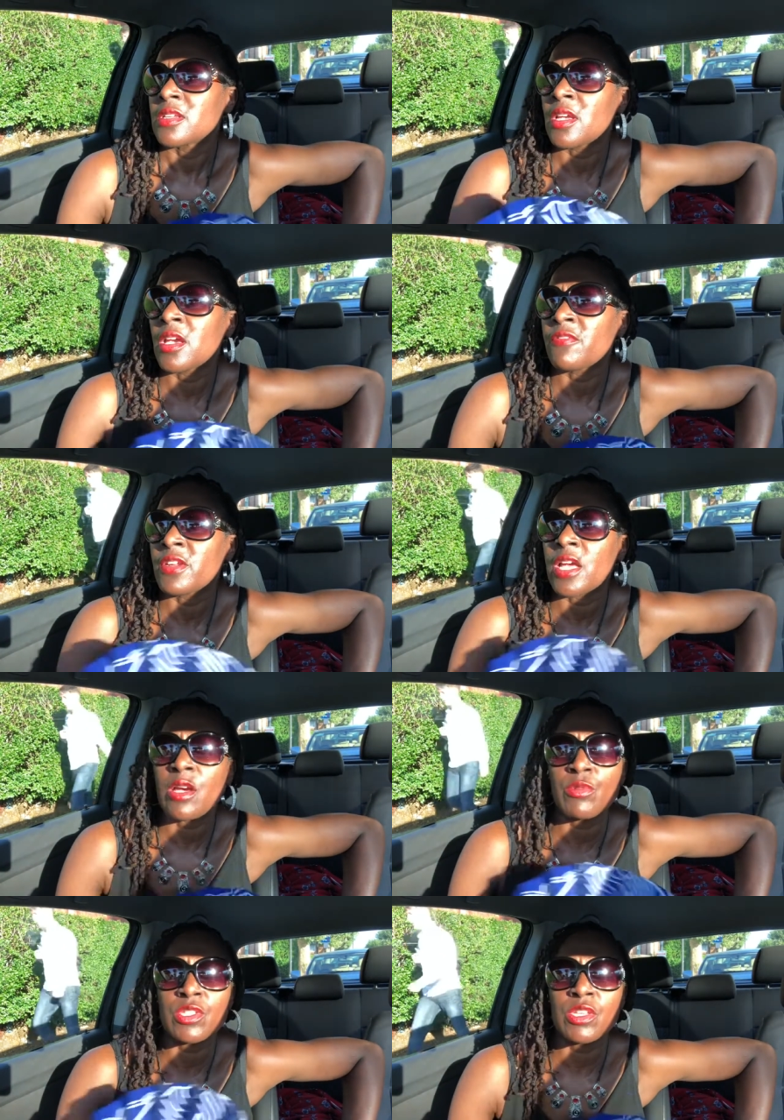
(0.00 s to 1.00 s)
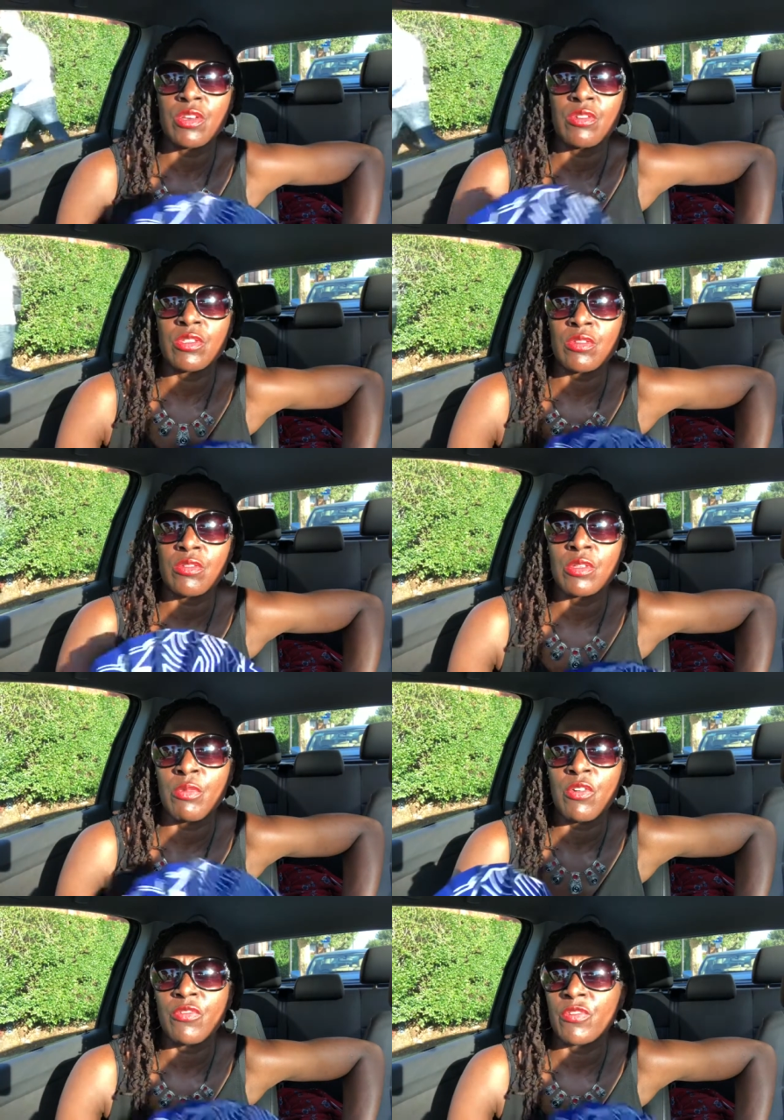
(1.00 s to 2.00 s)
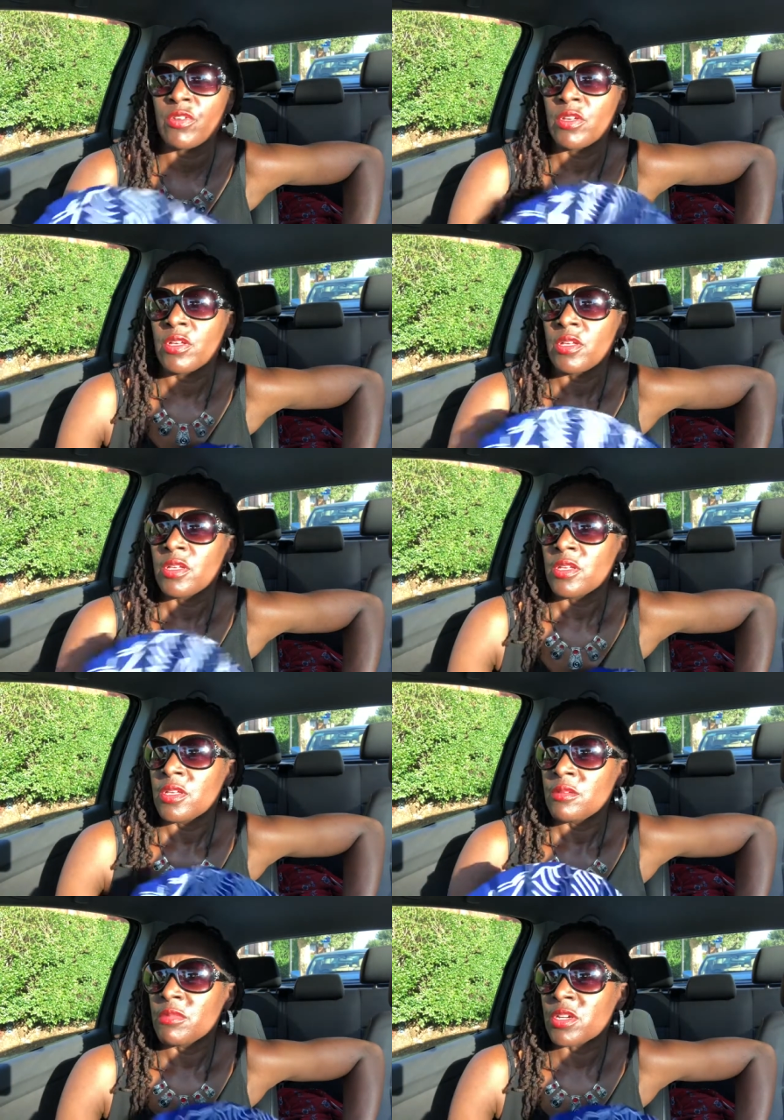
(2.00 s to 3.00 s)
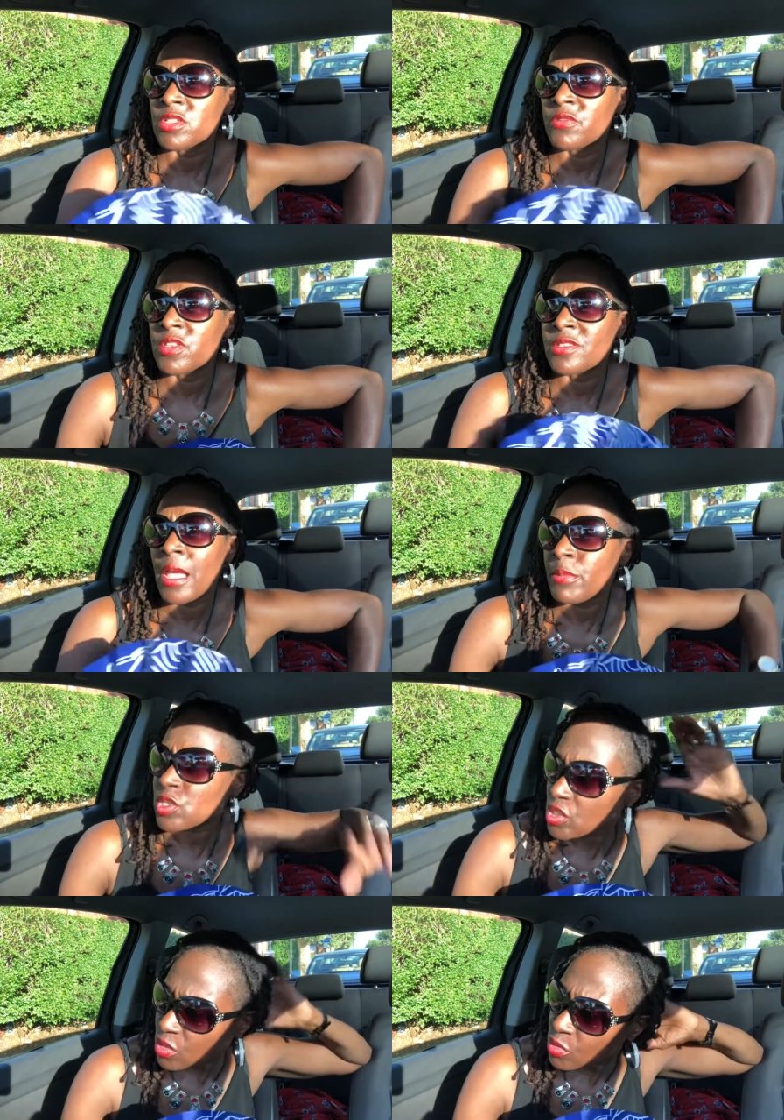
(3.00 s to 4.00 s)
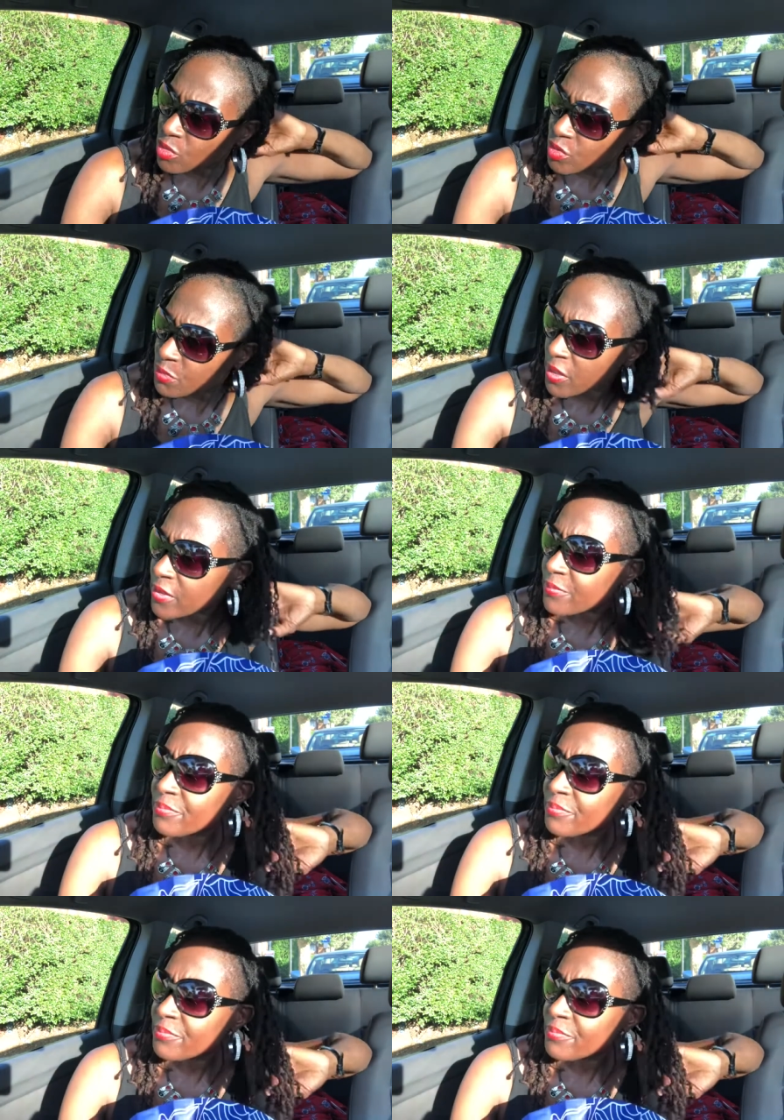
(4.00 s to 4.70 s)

Yeah, I feel like I wanted to cut, cut them off because of the damage it caused that